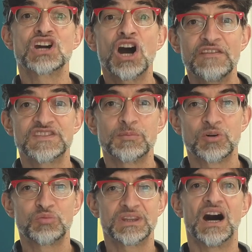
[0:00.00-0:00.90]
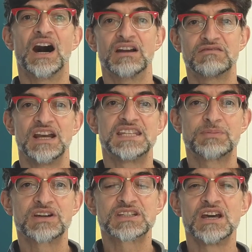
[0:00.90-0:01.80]
comfortable with the higher
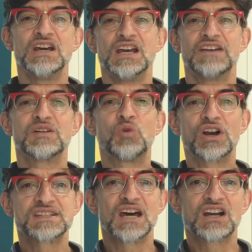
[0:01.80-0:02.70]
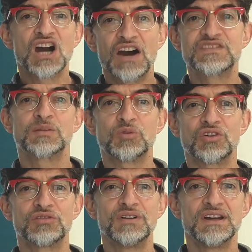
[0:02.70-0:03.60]
rates because if the market's not
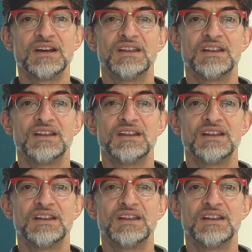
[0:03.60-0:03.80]
comfortable,